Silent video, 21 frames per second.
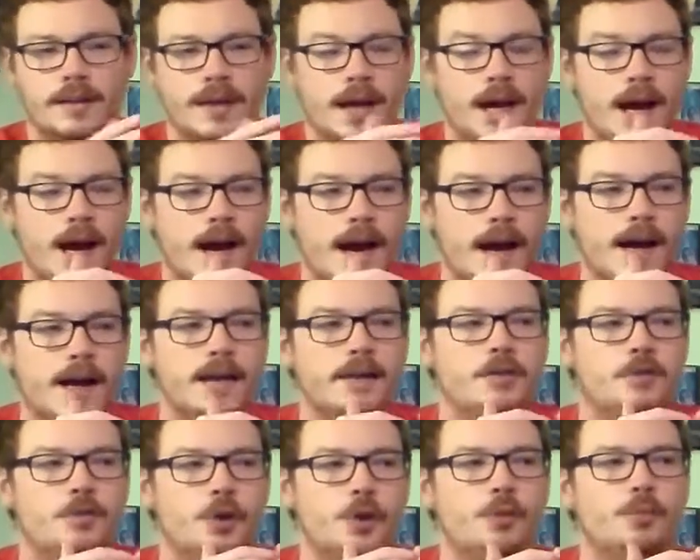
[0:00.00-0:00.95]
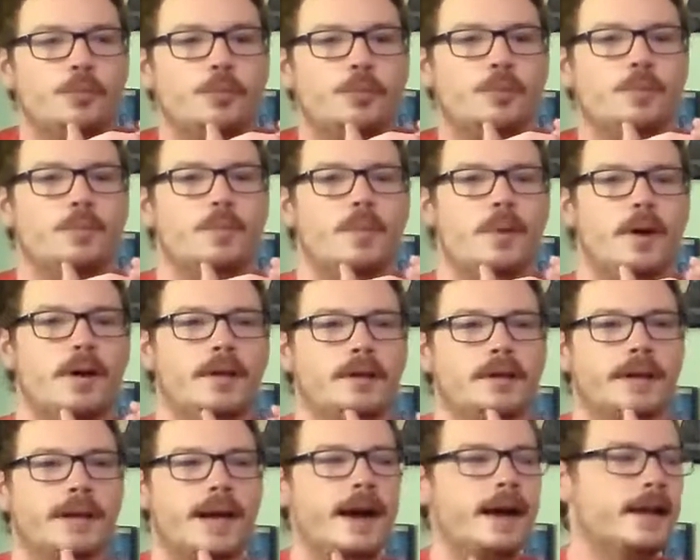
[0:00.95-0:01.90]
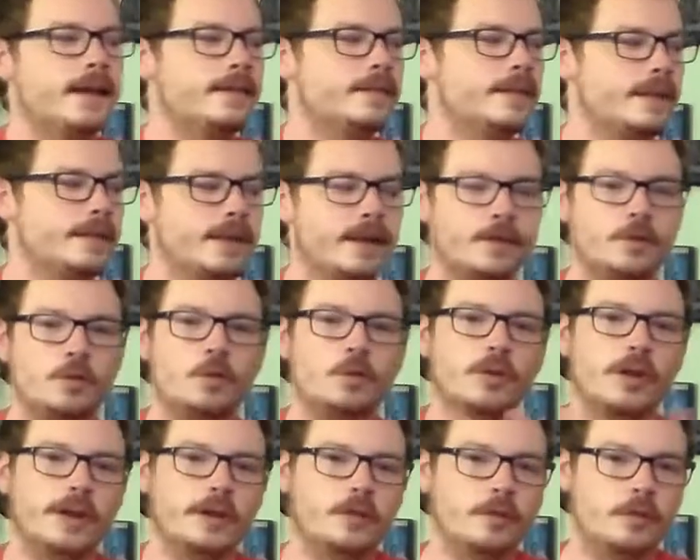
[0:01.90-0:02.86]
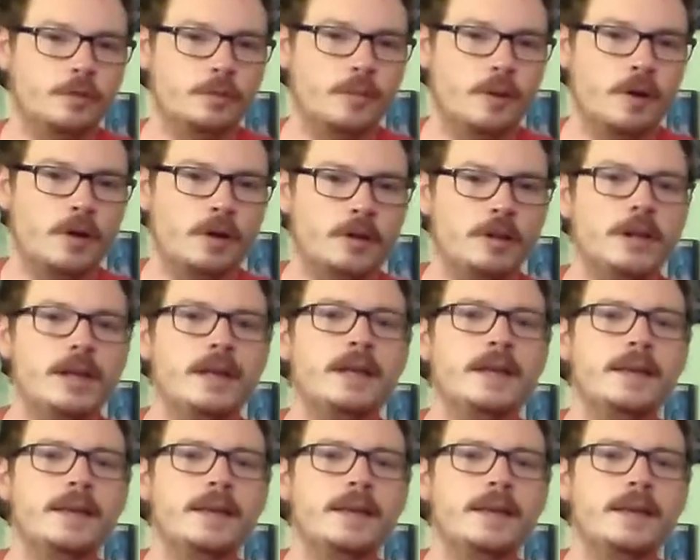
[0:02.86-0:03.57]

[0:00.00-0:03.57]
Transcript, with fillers: it's not that I don't like Chris Paul.